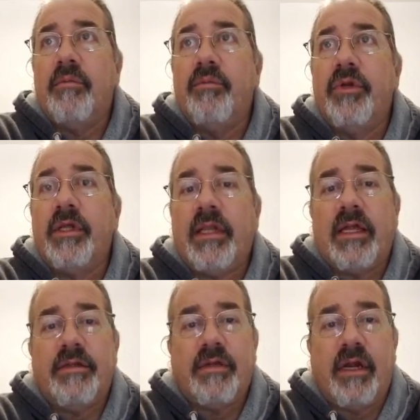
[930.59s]
putting a
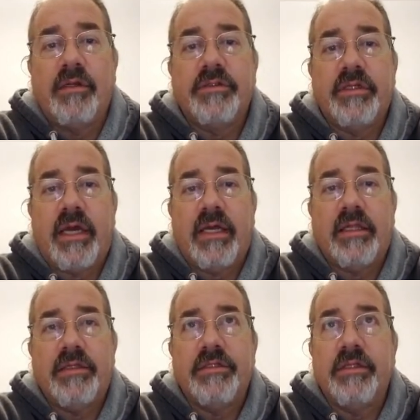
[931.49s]
lot of darks and
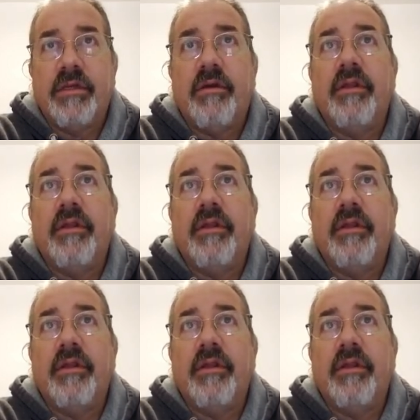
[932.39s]
highlights in there